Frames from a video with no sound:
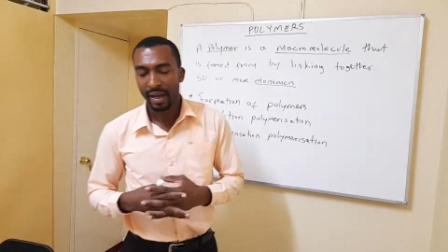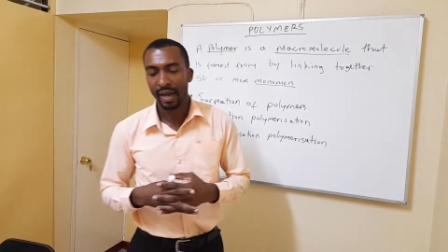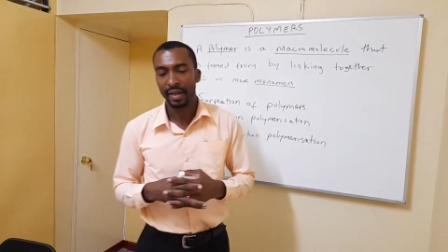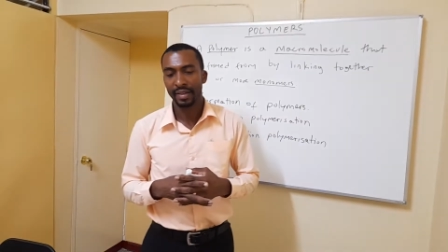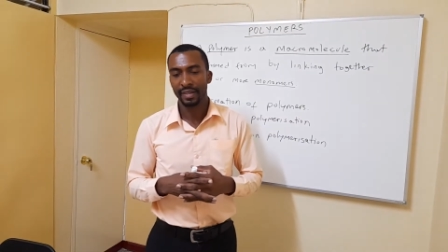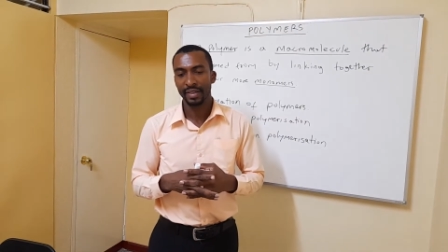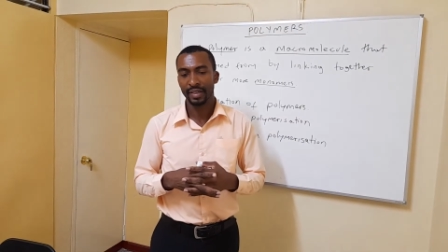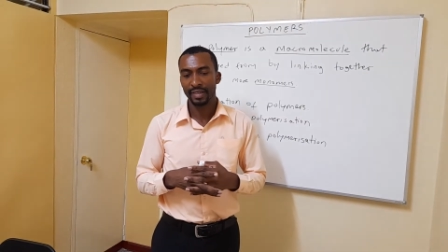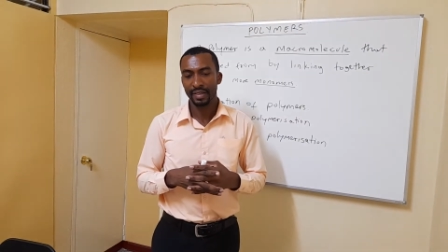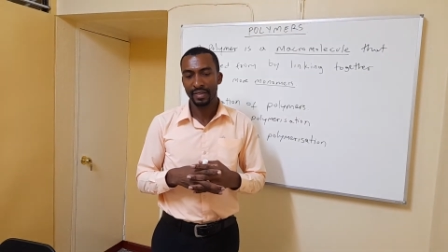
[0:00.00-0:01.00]
And
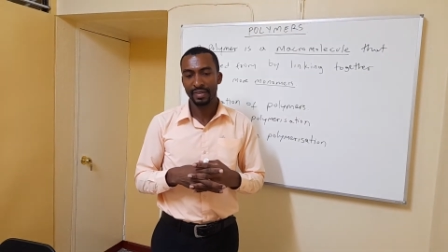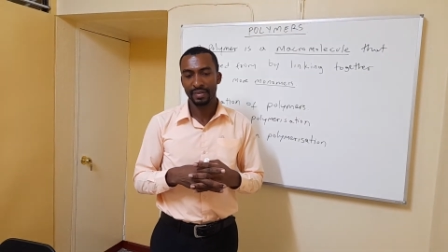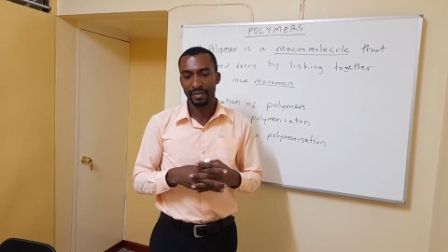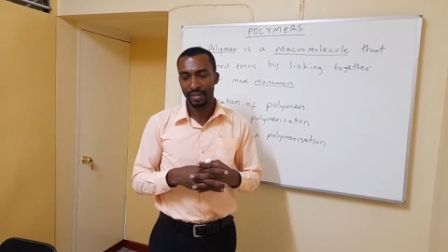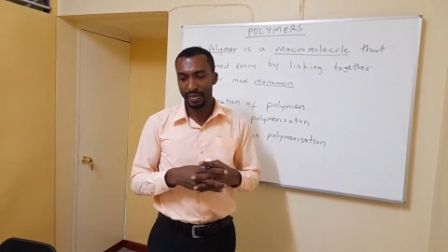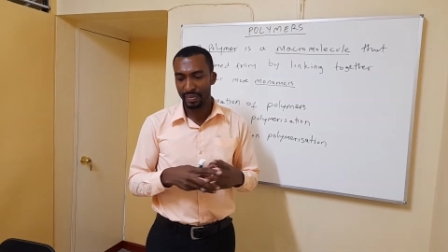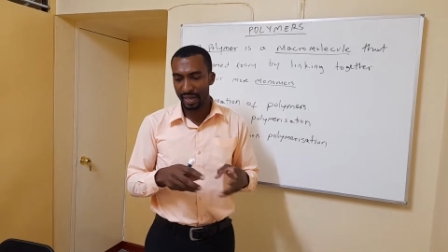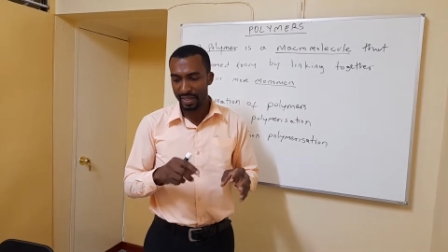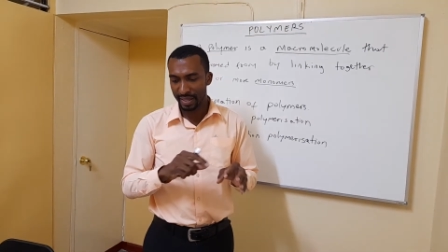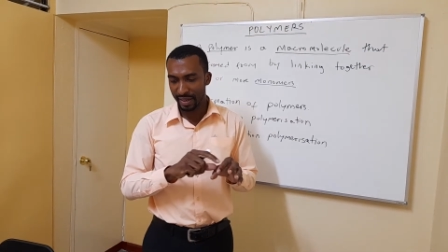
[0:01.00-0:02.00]
it is just
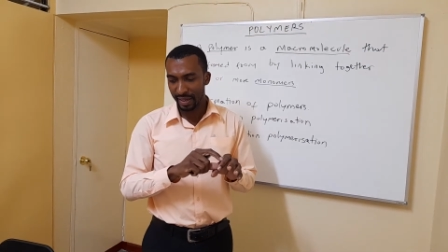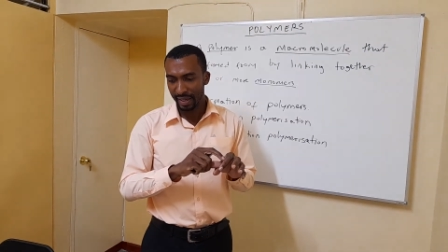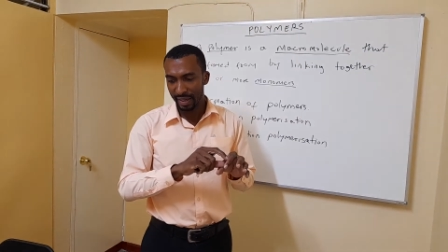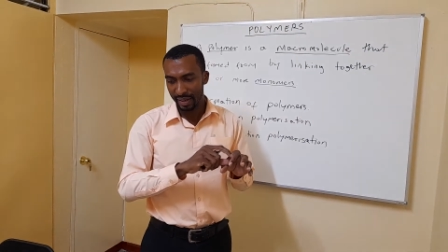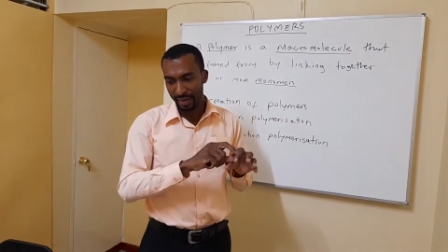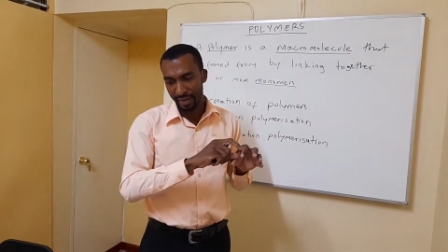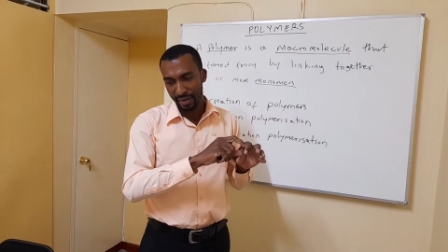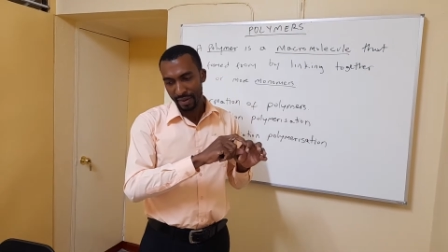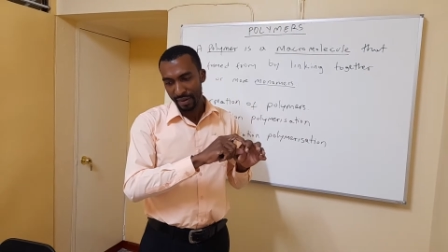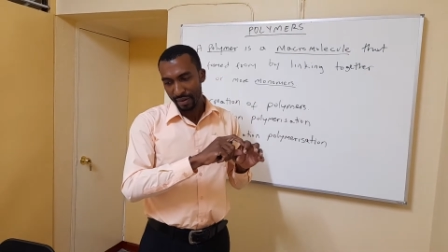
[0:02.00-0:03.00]
basically
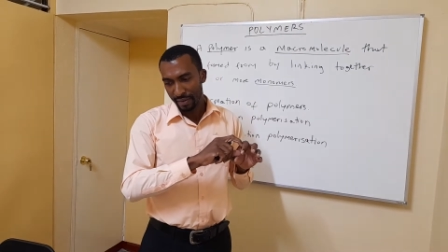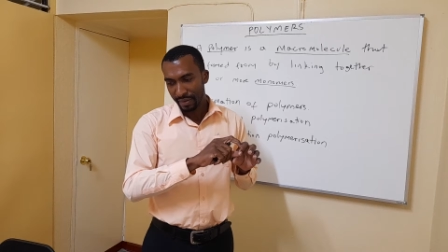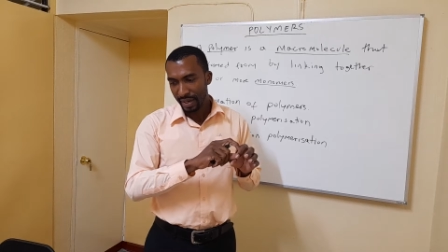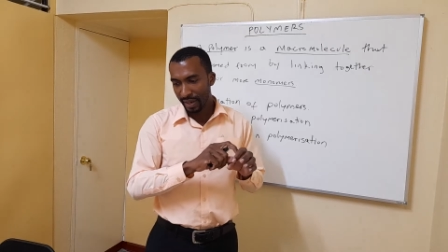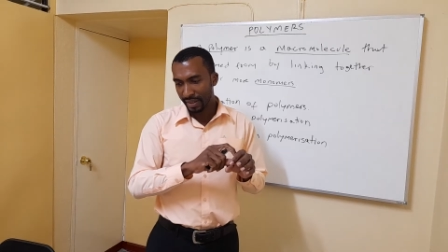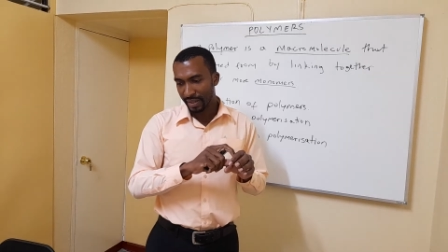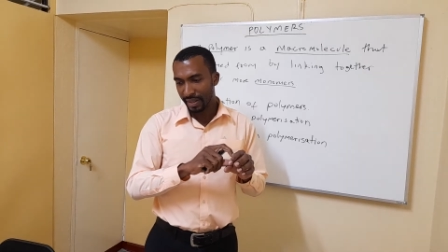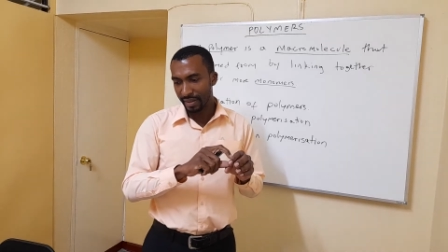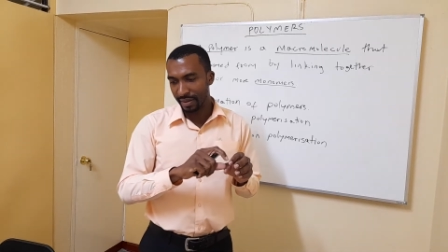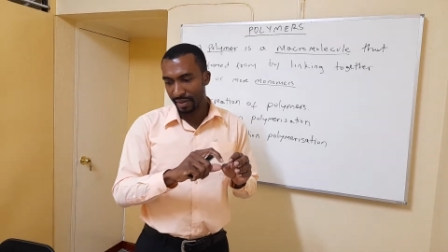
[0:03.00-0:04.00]

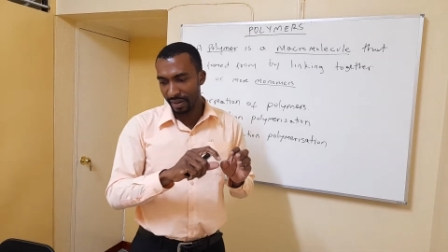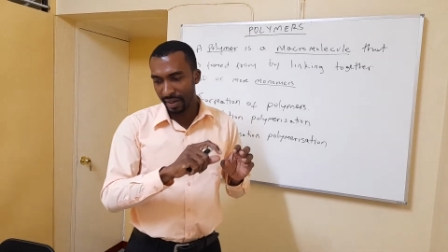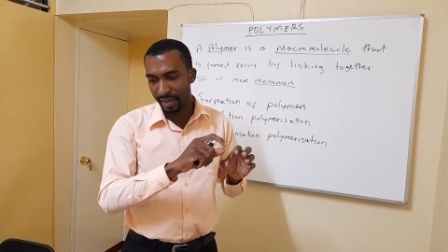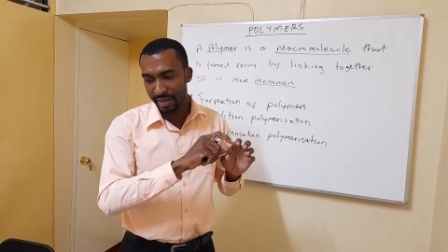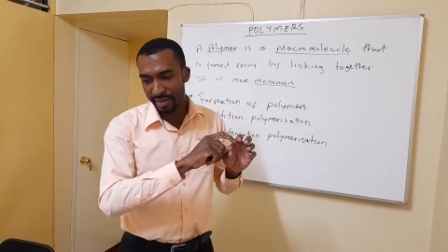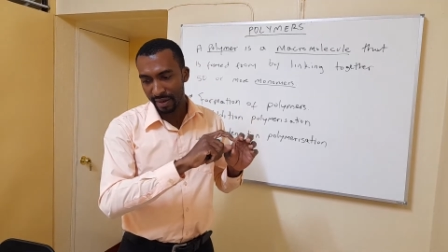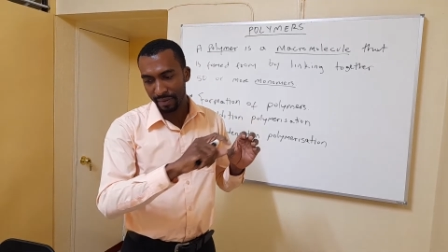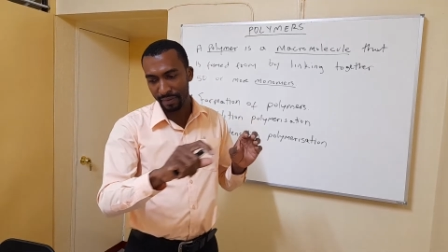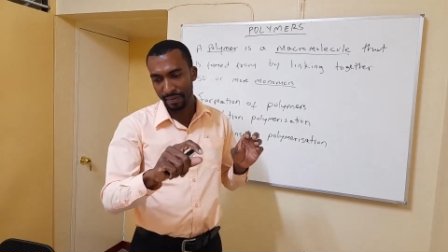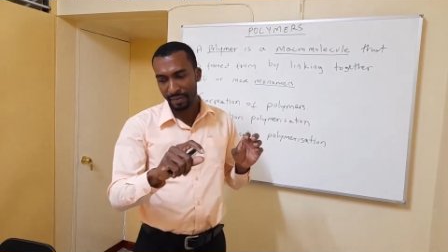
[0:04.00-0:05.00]
reacting lots
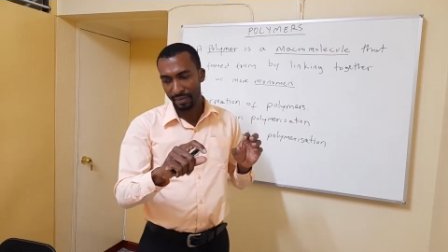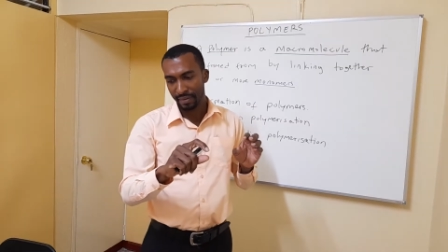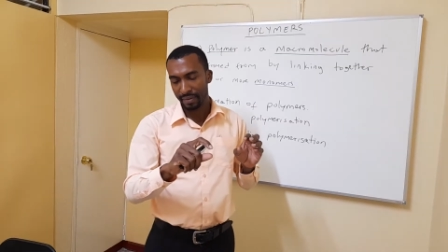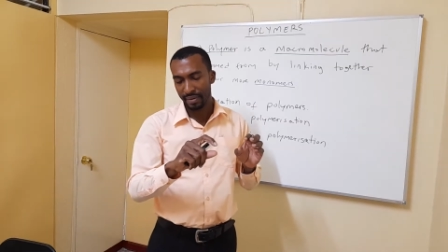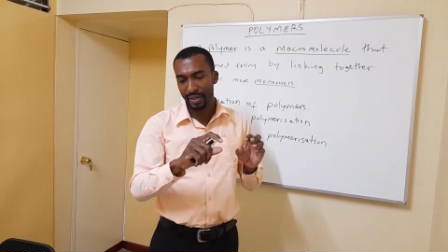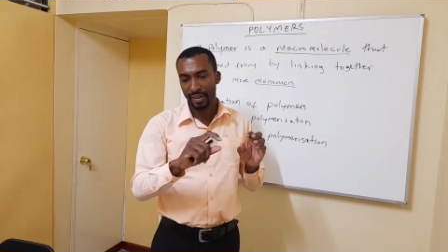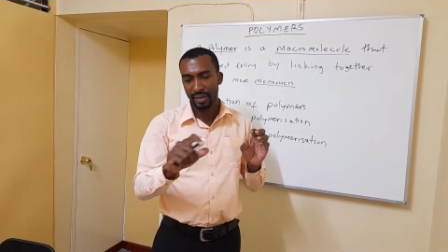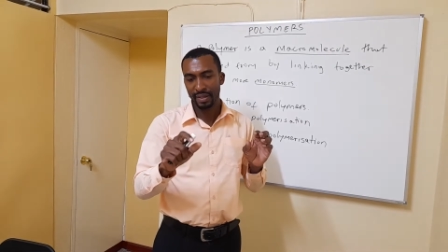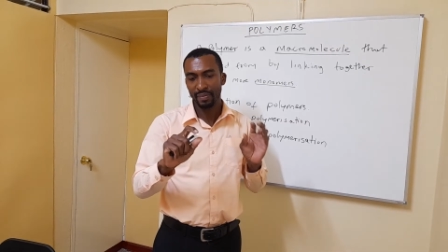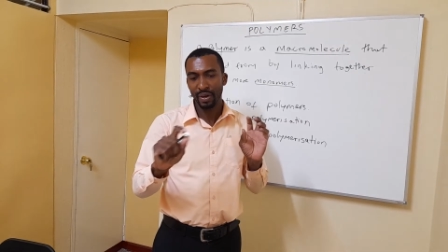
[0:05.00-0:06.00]
of
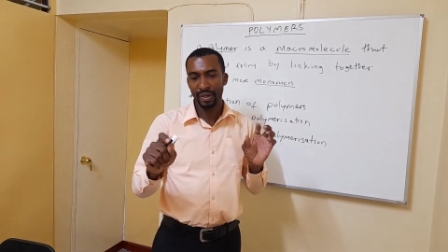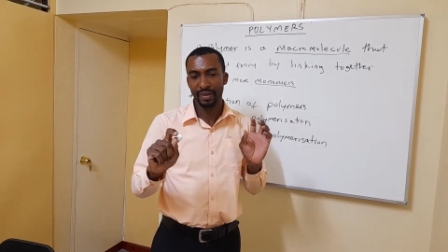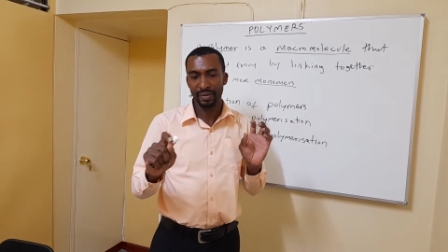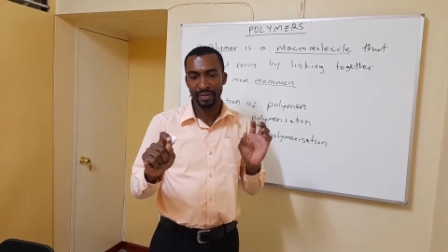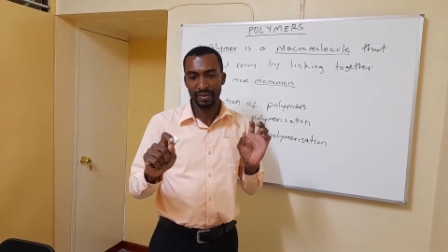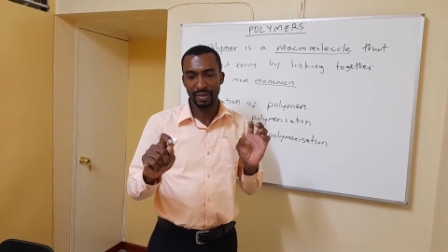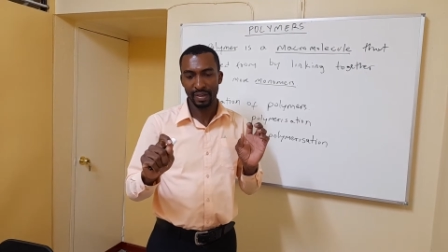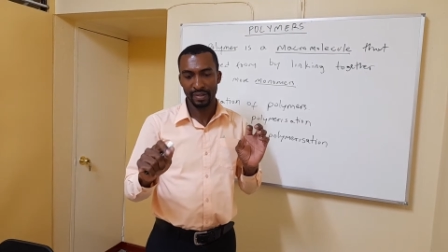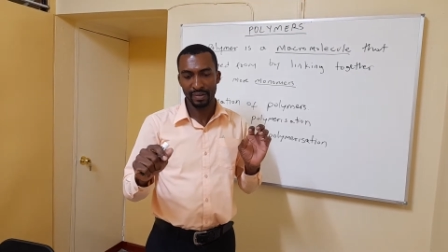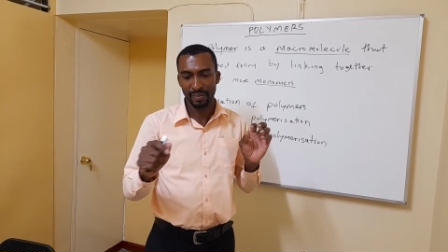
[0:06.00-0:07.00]
ethene molecules
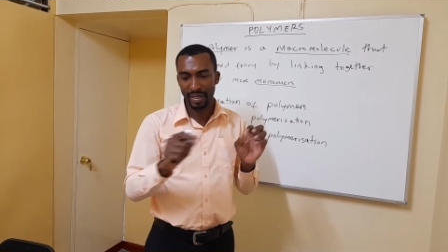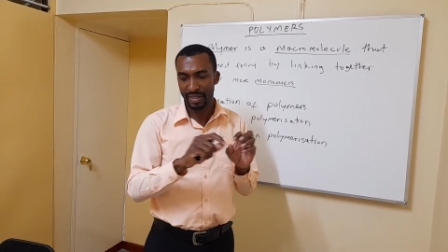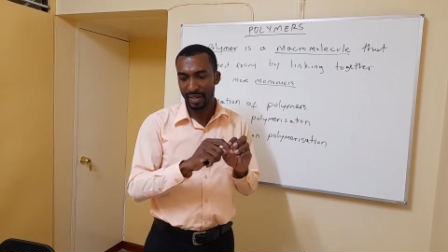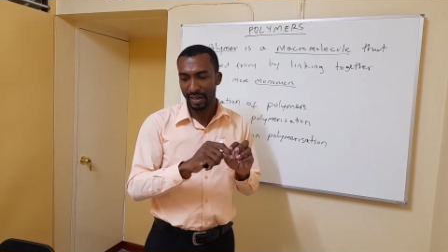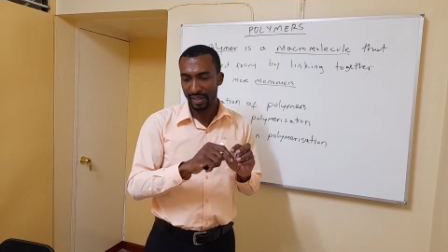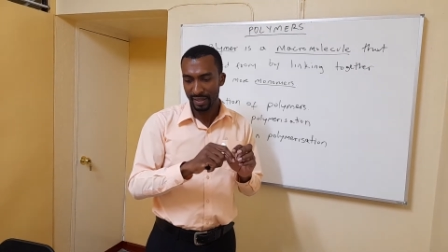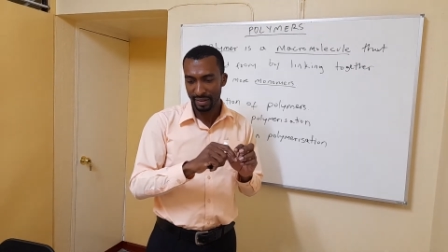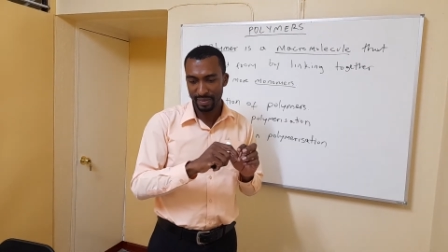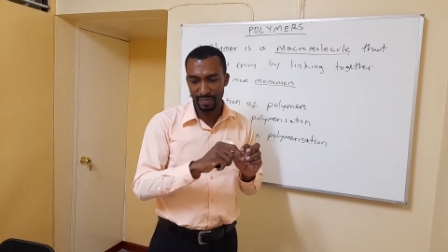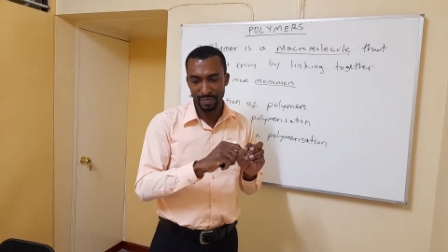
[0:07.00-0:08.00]
together. So basically
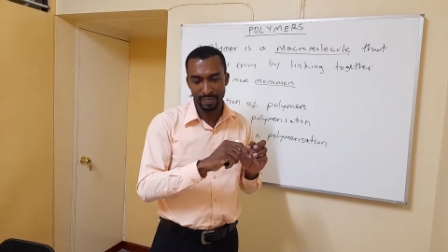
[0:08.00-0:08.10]
just